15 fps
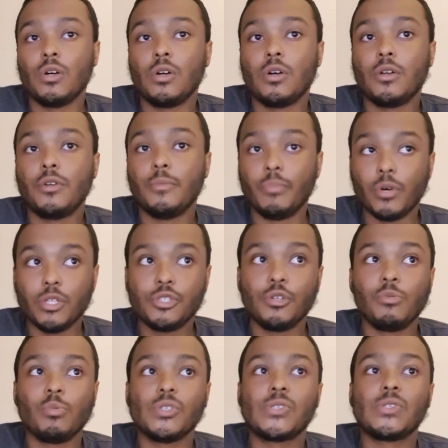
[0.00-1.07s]
the ball
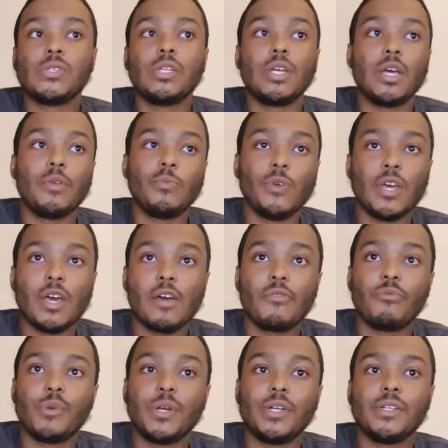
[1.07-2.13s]
joint will sit, and we
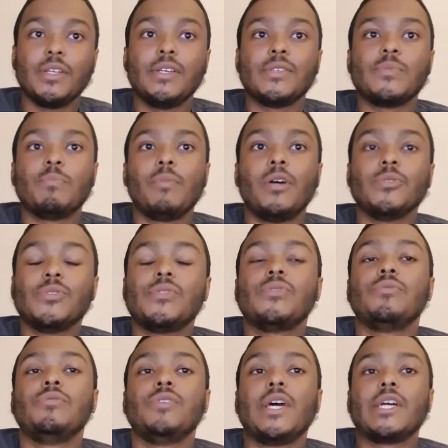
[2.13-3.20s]
have where it is mounted
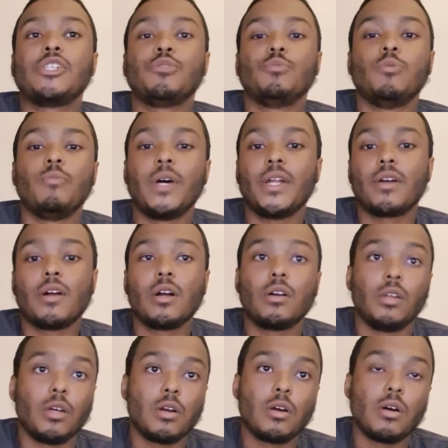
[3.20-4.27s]
to the actual monocoque of
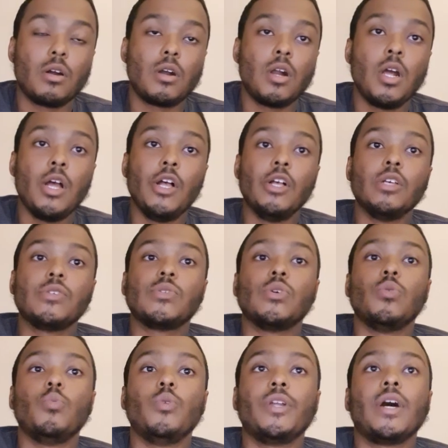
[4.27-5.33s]
the car.
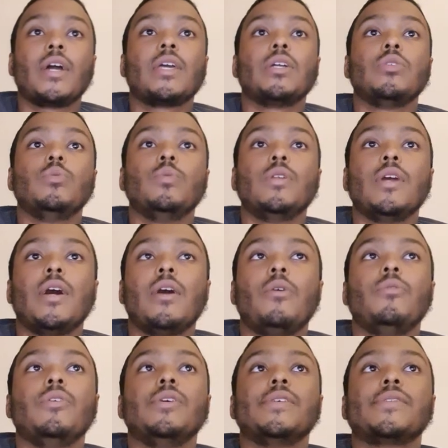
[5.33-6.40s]
So what I can do
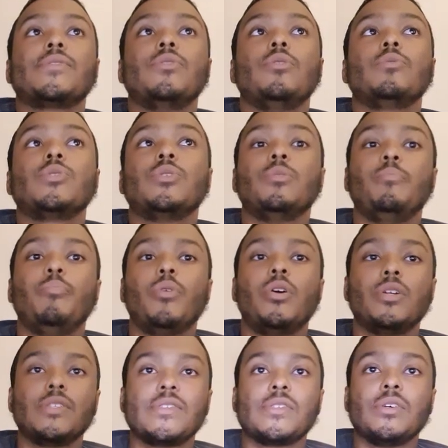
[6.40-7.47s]
now is go to the
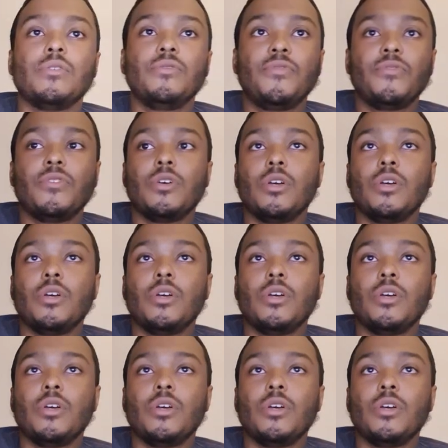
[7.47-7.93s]
part itself,